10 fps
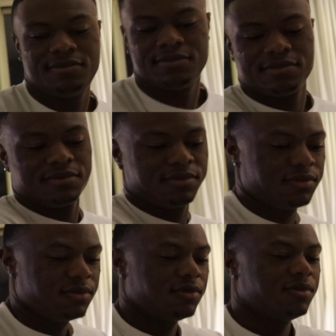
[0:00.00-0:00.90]

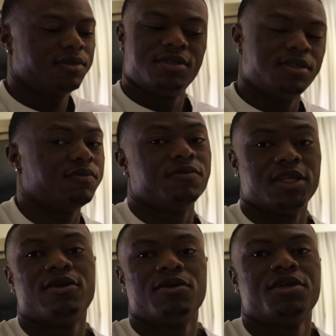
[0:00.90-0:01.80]
Years.
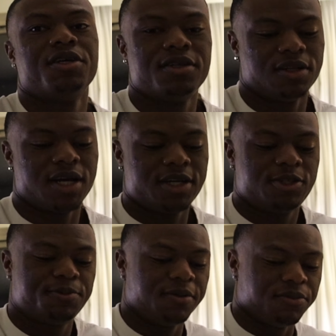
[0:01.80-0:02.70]
Literally, the
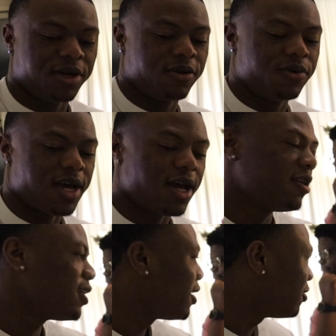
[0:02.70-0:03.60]
last spring break we
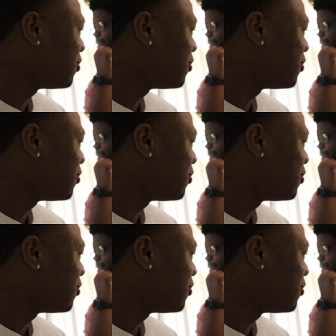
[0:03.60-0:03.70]
had together